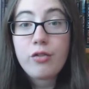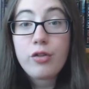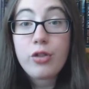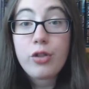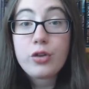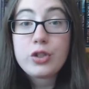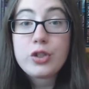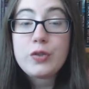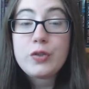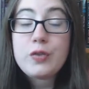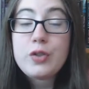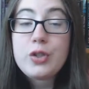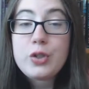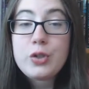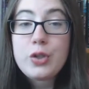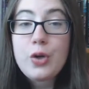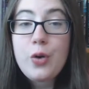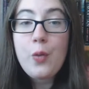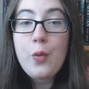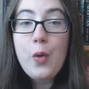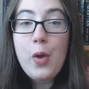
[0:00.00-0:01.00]
For those of
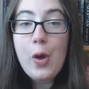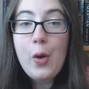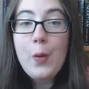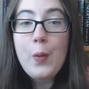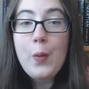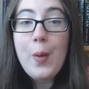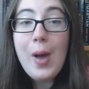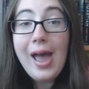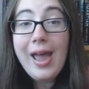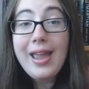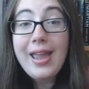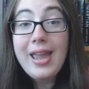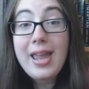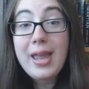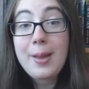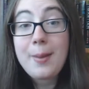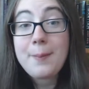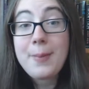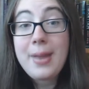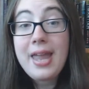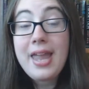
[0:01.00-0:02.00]
don't know, I
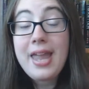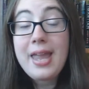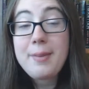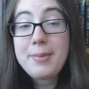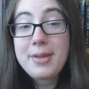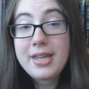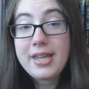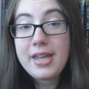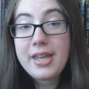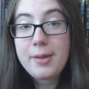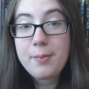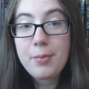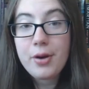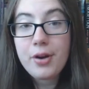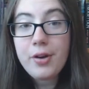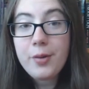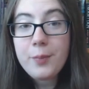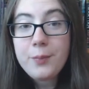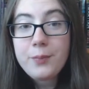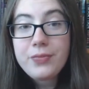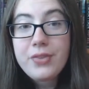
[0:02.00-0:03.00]
am a
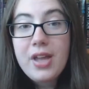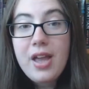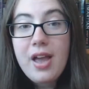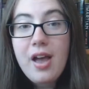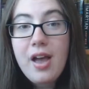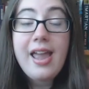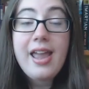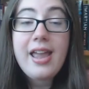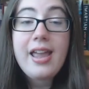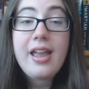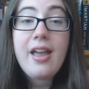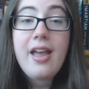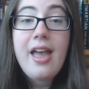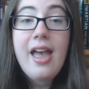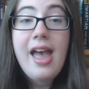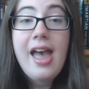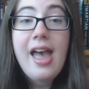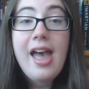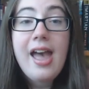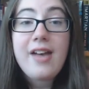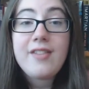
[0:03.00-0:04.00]
beekeeper. I
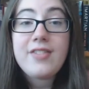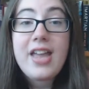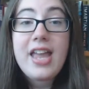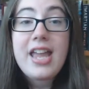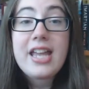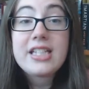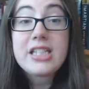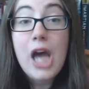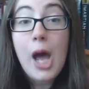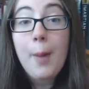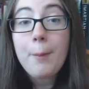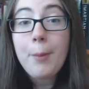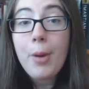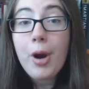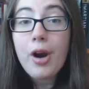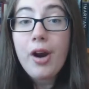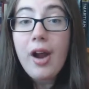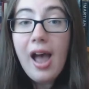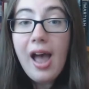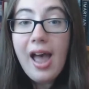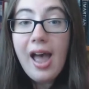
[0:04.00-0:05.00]
have a top
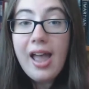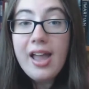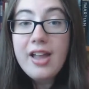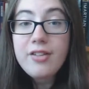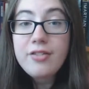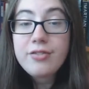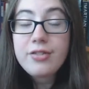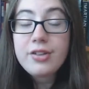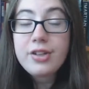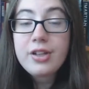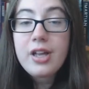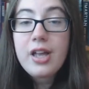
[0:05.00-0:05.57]
bar hive.